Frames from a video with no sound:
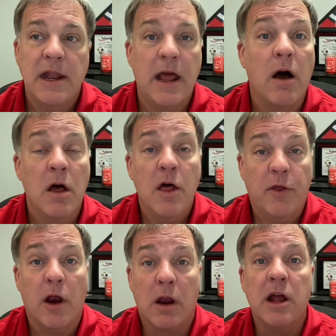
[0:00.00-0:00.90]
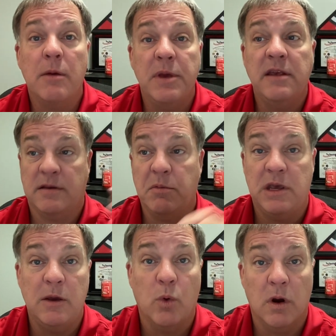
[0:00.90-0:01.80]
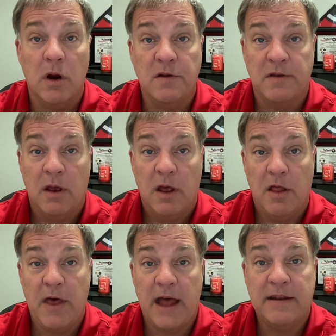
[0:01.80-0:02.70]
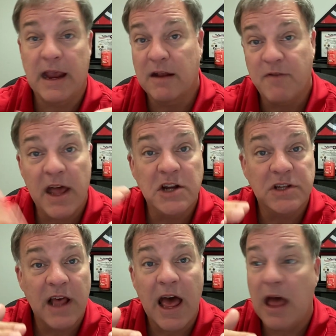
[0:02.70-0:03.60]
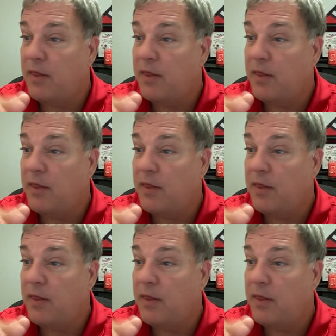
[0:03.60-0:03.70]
Now, there are going to be some keywords that take advantage of that,